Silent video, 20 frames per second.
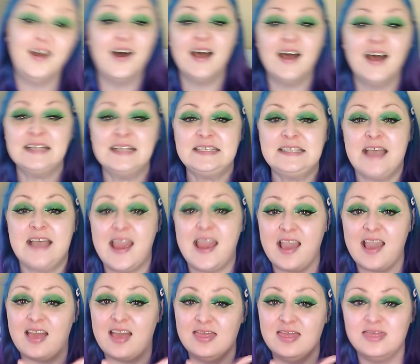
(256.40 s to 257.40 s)
and
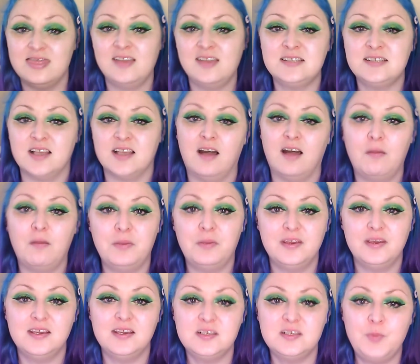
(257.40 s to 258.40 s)
say, this cup
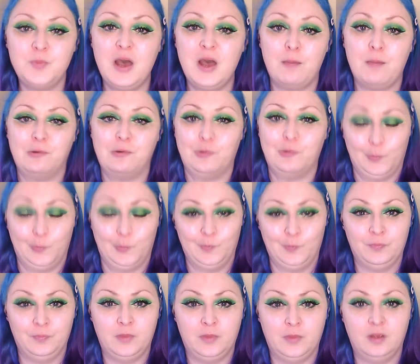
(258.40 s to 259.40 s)
is purple,
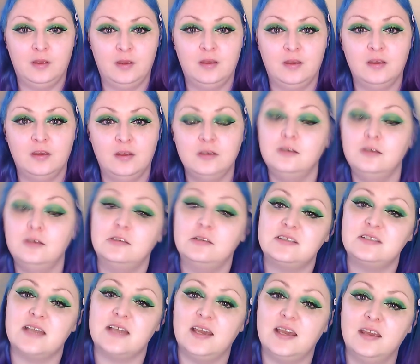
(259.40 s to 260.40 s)
you'd
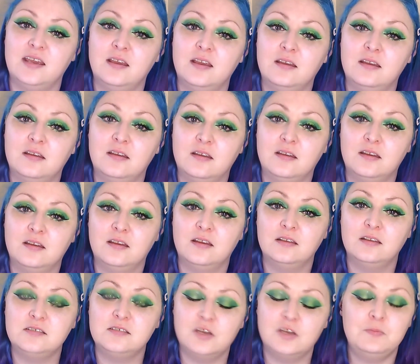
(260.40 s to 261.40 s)
say,
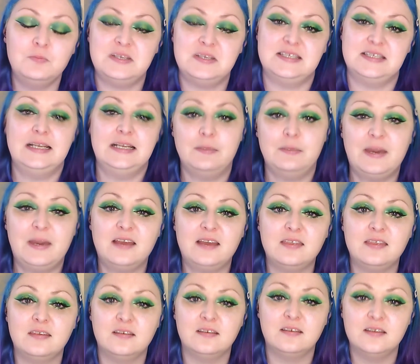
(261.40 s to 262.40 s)
don't be silly,
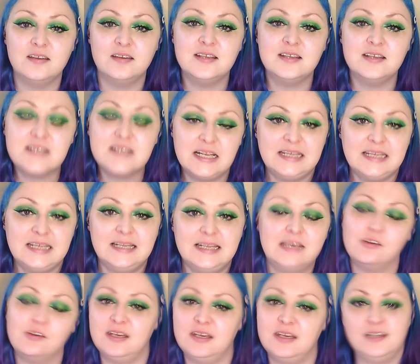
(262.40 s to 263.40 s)
Beth, it's clearly
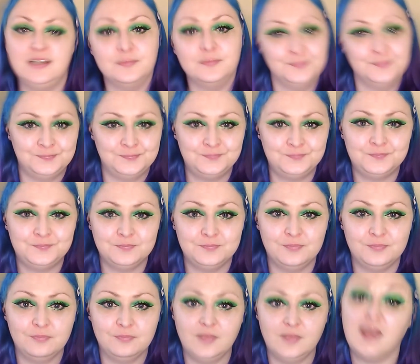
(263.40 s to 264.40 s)
green.
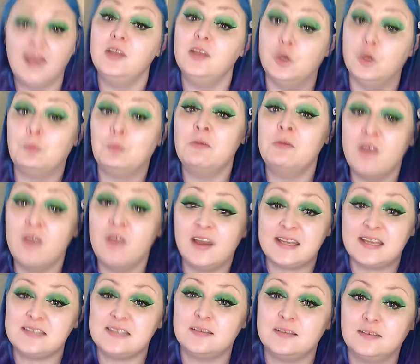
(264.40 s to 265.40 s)
And you'd be
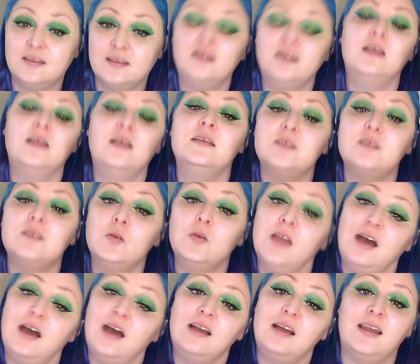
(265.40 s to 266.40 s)
right. So
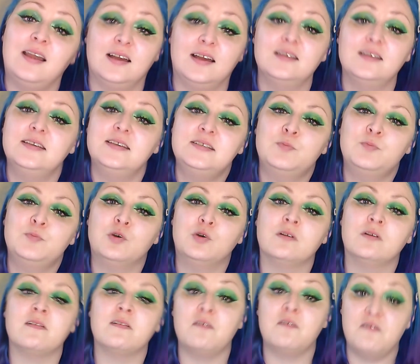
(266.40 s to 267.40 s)
colour is more of
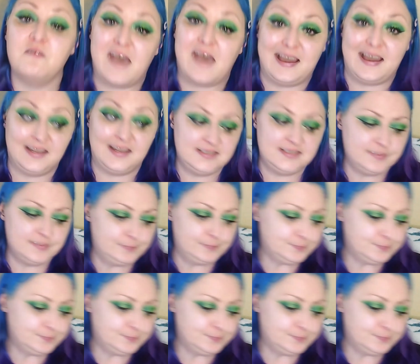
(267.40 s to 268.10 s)
a fact.